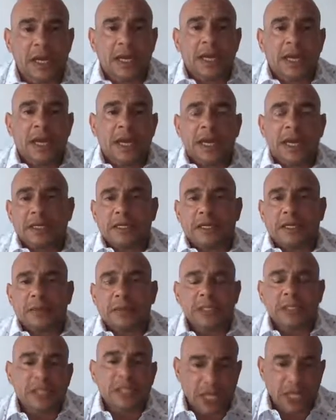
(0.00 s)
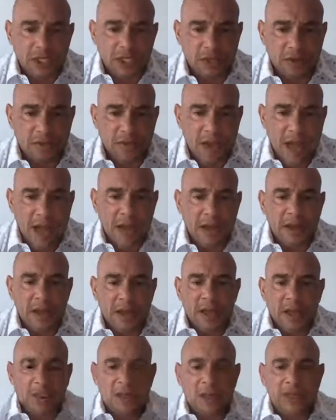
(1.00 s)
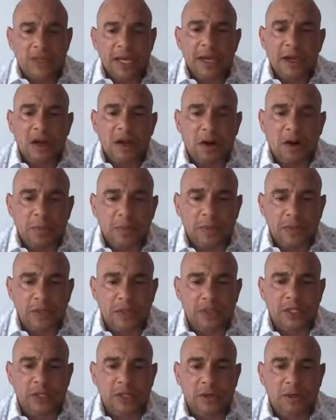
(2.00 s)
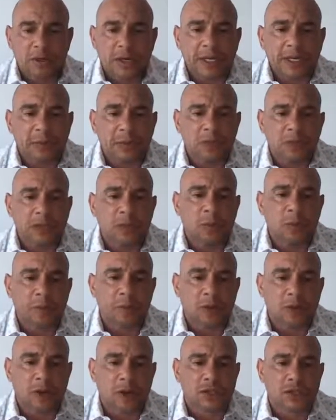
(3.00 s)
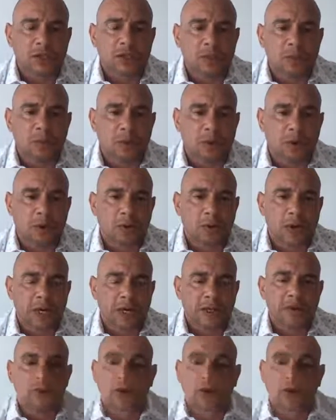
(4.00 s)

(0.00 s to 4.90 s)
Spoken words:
And I'm going to touch on that. They're already building one project in Port Credit.